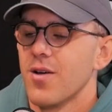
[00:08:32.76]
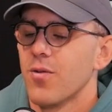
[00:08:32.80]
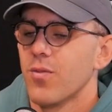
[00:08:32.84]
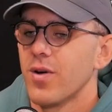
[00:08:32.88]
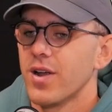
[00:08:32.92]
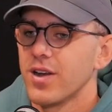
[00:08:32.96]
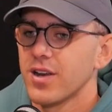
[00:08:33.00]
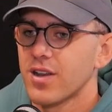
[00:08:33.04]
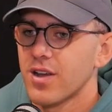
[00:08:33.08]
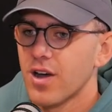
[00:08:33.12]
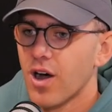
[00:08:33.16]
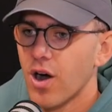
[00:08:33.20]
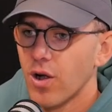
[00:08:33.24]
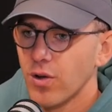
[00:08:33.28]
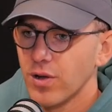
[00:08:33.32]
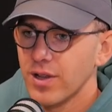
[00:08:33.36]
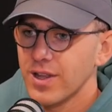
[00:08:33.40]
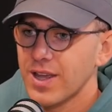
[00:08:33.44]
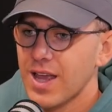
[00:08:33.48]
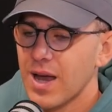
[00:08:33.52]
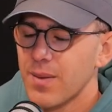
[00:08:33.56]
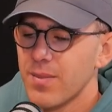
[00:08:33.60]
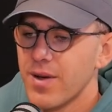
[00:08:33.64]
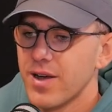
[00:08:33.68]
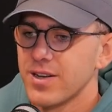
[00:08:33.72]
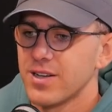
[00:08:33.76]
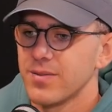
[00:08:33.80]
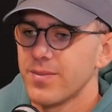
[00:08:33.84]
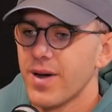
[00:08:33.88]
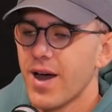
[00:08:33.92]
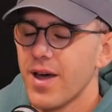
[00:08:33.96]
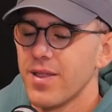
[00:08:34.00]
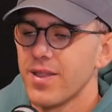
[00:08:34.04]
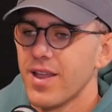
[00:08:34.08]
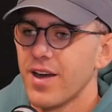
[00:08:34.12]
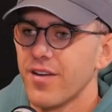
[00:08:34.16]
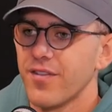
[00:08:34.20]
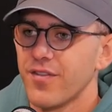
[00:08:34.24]
when Kohli came out to
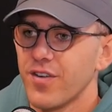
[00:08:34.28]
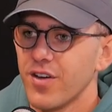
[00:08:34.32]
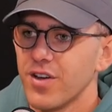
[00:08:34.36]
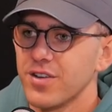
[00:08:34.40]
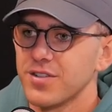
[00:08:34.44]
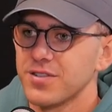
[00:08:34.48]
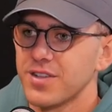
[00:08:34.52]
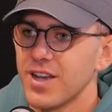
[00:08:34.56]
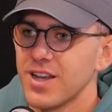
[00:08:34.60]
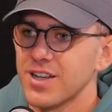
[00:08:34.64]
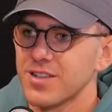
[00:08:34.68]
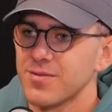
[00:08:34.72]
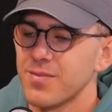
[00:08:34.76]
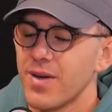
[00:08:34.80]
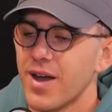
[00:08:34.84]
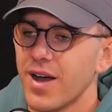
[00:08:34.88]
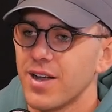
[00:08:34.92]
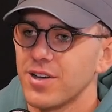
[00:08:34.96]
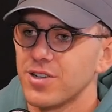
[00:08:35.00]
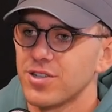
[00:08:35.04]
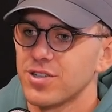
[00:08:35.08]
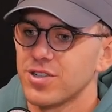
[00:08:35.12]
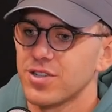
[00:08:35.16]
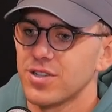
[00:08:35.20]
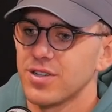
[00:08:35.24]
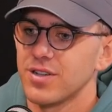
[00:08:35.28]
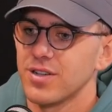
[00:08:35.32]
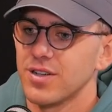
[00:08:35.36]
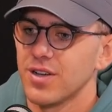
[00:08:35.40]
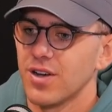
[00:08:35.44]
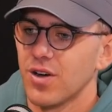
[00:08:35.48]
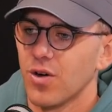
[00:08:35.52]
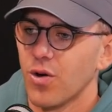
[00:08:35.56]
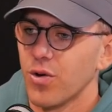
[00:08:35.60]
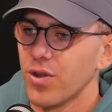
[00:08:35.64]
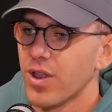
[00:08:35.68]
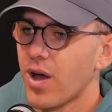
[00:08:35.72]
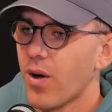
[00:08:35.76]
bat in that first test match,
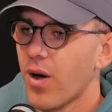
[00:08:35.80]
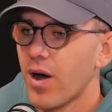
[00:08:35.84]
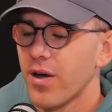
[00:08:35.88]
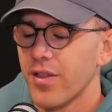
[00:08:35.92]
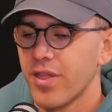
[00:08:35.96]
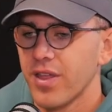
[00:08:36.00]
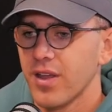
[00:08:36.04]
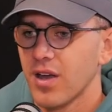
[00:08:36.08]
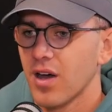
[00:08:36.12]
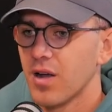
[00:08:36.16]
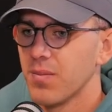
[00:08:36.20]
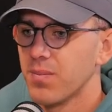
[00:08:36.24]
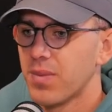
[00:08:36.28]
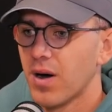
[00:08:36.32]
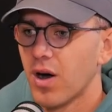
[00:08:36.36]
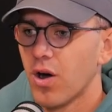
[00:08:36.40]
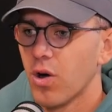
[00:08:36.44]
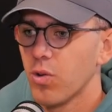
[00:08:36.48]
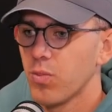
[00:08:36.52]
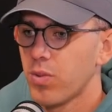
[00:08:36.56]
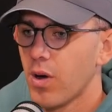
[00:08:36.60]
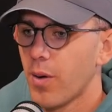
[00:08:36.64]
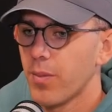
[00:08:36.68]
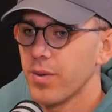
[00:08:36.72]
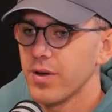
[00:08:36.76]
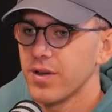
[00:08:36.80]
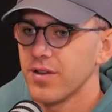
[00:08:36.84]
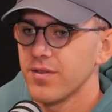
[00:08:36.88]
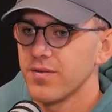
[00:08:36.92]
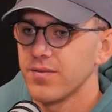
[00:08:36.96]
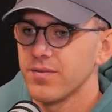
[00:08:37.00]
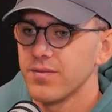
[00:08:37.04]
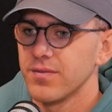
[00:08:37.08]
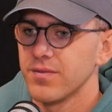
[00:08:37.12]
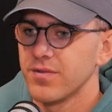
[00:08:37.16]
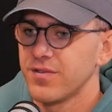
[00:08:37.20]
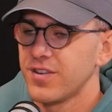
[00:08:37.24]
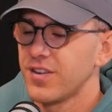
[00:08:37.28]
although I think I'd bowled probably
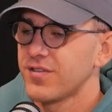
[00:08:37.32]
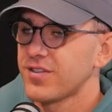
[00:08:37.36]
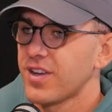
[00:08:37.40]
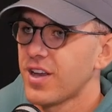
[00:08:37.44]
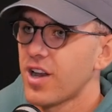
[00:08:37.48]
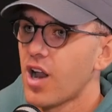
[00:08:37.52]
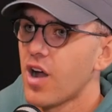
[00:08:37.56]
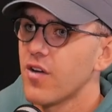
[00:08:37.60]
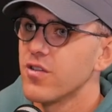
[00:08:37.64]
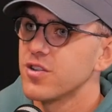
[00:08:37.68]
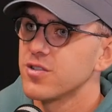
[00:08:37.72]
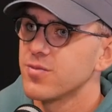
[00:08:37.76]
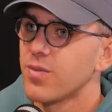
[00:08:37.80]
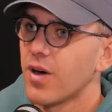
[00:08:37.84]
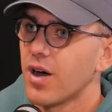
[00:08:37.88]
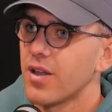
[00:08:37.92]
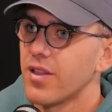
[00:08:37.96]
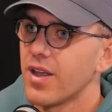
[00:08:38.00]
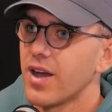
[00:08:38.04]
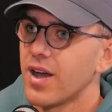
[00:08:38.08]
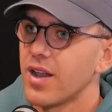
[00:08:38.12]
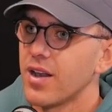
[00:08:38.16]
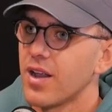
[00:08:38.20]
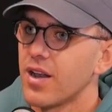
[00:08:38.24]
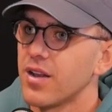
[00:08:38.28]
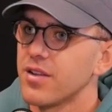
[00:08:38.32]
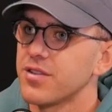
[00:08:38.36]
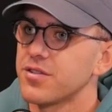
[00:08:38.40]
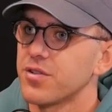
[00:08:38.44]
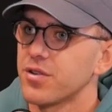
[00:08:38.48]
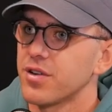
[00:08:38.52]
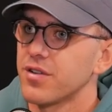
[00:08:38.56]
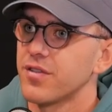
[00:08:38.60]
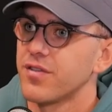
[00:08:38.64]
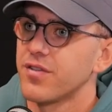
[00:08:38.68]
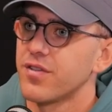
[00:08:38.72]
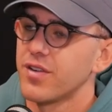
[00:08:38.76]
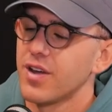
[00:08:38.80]
15 overs by then and
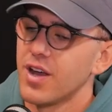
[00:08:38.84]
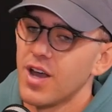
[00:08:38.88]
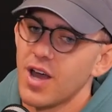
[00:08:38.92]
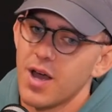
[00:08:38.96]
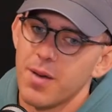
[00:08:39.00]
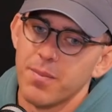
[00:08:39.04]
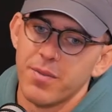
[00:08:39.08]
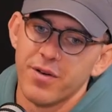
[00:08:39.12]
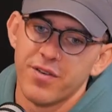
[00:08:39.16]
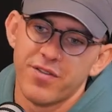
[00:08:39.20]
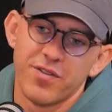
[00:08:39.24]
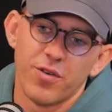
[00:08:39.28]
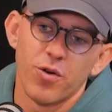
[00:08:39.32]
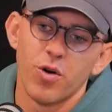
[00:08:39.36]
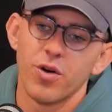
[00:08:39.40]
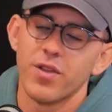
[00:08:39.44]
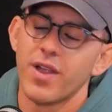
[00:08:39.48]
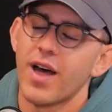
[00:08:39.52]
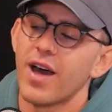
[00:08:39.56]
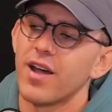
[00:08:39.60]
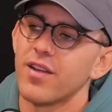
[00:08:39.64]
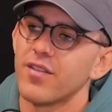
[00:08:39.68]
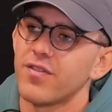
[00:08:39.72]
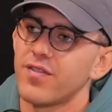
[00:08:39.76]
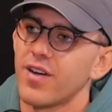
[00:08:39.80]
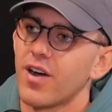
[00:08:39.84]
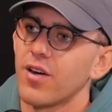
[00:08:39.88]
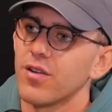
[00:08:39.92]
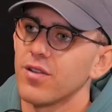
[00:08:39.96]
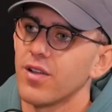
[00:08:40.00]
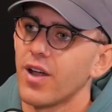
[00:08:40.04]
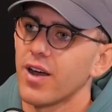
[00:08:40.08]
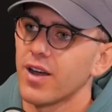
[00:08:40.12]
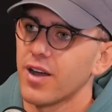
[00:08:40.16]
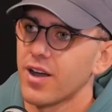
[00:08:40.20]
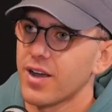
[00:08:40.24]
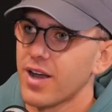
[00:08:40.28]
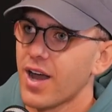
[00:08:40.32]
sort of before that felt
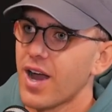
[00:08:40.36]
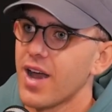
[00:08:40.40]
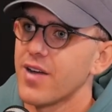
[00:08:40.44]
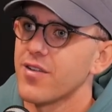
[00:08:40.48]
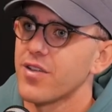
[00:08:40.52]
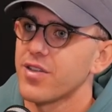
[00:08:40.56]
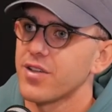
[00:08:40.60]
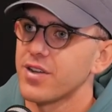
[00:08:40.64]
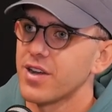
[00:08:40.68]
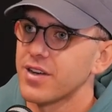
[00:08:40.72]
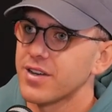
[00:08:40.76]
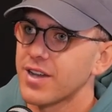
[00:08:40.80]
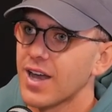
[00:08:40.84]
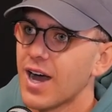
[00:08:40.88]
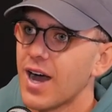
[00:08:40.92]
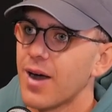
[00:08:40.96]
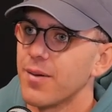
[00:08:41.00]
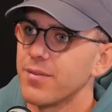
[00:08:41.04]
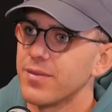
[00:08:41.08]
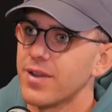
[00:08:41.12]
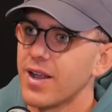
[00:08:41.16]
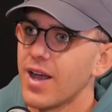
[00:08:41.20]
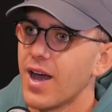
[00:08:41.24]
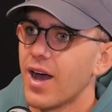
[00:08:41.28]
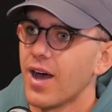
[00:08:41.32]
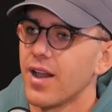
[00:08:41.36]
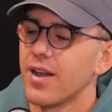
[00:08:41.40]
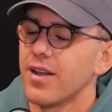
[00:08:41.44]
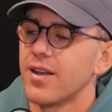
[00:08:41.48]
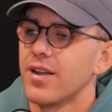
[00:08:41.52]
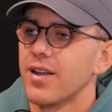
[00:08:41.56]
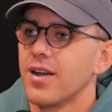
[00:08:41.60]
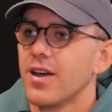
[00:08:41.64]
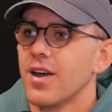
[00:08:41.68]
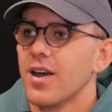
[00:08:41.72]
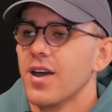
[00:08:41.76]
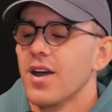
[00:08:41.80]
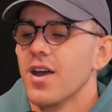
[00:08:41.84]
like, okay, everything had calmed down,
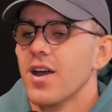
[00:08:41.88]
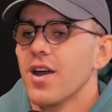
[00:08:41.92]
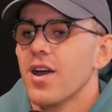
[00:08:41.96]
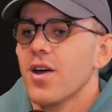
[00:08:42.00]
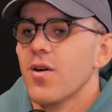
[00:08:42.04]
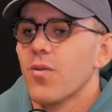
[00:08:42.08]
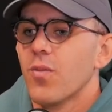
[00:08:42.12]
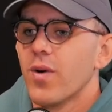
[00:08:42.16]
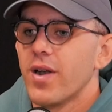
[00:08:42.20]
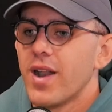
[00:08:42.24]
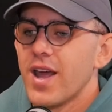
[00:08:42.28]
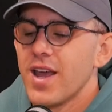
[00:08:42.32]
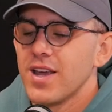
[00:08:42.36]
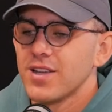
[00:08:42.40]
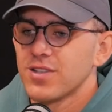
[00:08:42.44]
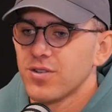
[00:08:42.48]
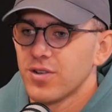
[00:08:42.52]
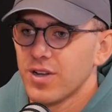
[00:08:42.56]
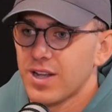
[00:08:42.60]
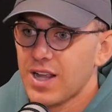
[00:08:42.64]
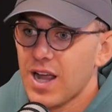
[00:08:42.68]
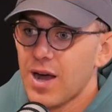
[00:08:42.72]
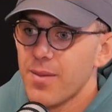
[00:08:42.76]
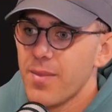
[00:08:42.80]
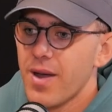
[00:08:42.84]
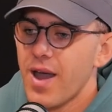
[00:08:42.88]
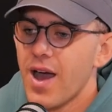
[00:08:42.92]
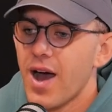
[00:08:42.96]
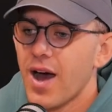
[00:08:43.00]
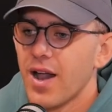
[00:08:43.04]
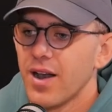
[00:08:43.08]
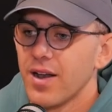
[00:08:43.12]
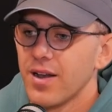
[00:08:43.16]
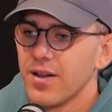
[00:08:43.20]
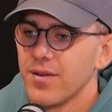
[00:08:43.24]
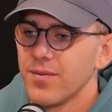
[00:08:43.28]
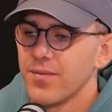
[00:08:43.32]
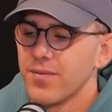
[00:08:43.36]
when he sort of come
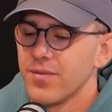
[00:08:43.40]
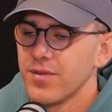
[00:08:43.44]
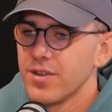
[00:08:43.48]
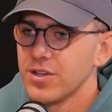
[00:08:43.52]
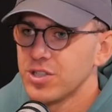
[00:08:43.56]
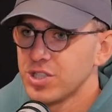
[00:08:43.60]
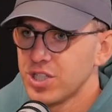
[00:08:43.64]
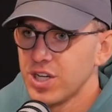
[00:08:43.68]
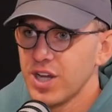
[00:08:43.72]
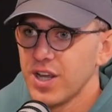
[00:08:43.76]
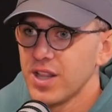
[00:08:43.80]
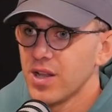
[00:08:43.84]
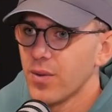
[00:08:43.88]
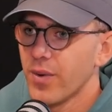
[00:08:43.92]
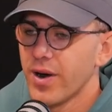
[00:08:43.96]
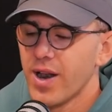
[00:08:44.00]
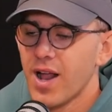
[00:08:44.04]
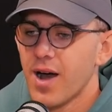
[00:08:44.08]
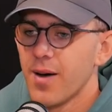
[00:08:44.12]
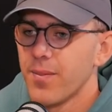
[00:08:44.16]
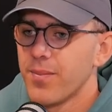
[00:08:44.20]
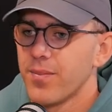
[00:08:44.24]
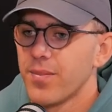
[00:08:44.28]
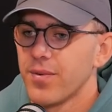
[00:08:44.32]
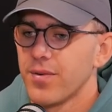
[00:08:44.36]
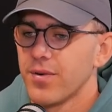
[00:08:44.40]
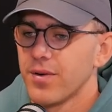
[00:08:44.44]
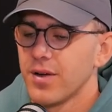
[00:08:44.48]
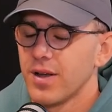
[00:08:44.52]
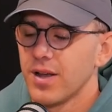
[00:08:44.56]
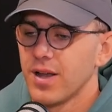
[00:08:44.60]
out and the cheer that went up,